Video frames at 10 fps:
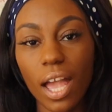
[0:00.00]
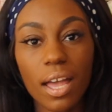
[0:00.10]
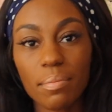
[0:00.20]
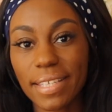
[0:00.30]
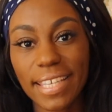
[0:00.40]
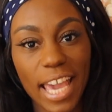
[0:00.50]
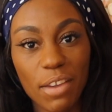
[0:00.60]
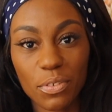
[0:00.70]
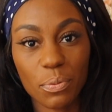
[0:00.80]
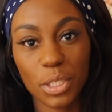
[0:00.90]
um,
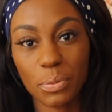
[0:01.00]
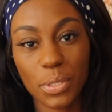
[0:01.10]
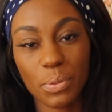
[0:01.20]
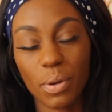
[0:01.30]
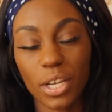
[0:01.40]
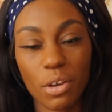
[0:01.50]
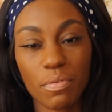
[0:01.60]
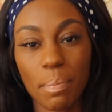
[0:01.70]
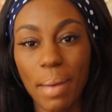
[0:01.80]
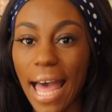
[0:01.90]
gift which was one
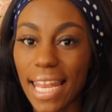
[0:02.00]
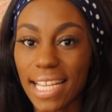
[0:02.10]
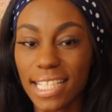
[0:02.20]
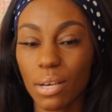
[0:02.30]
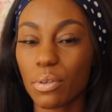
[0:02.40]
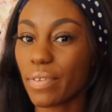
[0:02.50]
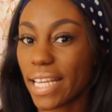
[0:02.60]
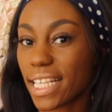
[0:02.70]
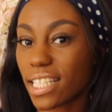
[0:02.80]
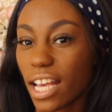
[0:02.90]
of the palettes so I was
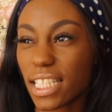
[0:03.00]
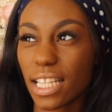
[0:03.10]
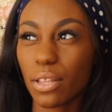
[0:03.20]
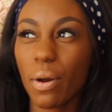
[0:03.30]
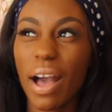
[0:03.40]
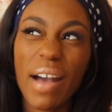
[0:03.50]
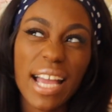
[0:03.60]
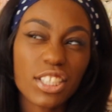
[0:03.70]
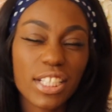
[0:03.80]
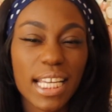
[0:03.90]
really excited I thought oh,
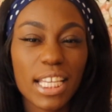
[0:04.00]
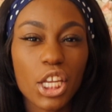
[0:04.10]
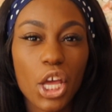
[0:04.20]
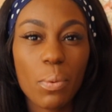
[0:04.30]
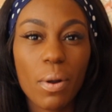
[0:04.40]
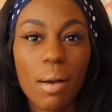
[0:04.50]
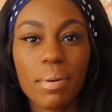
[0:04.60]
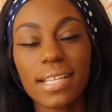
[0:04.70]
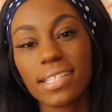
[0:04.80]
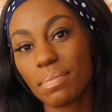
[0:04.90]
actually you know what I'm
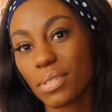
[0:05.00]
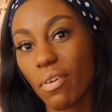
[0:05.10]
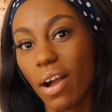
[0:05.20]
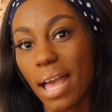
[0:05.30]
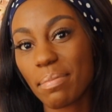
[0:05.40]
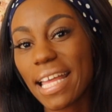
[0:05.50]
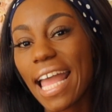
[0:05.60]
gonna subscribe